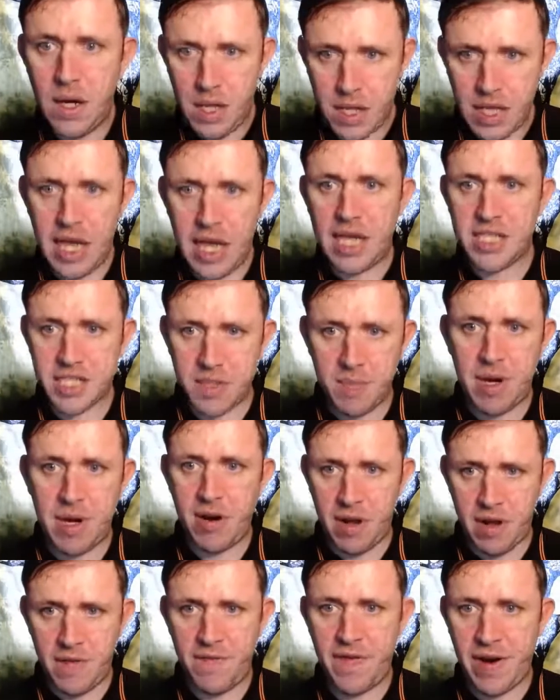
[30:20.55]
Yes,
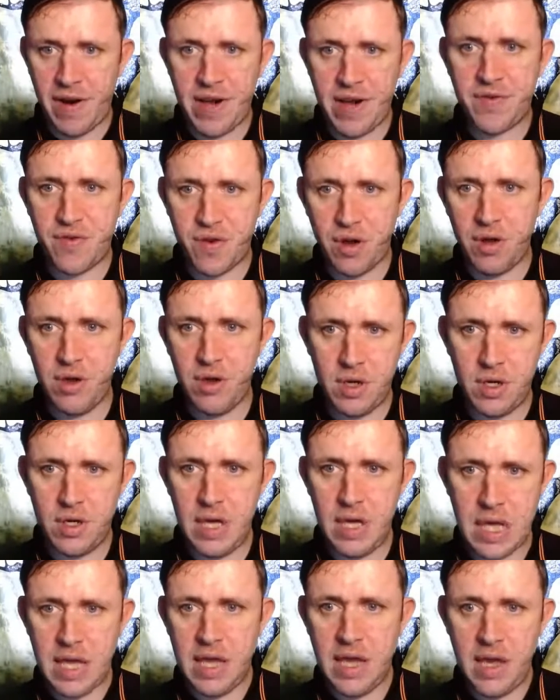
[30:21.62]
Amira, very true.
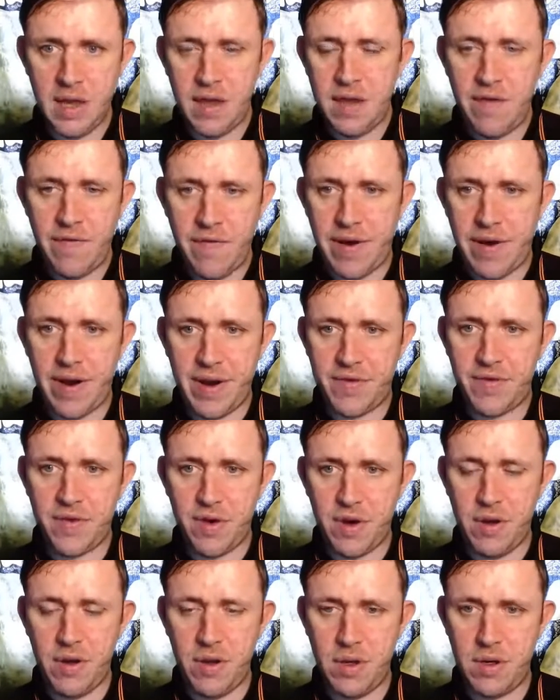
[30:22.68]
Very
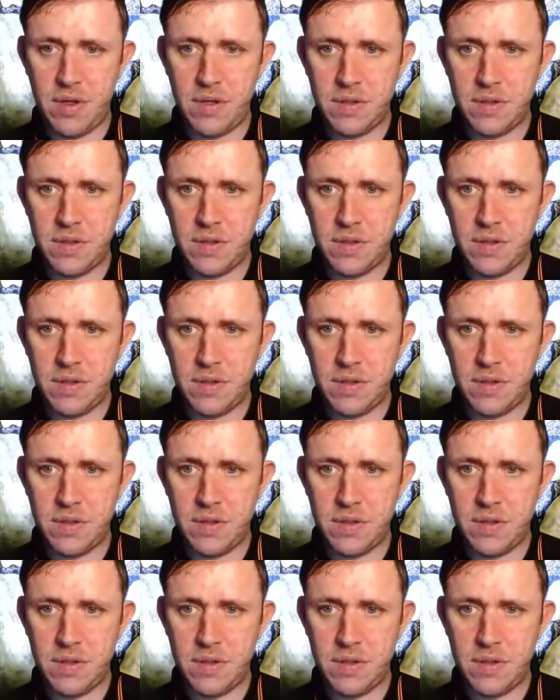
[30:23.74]
true.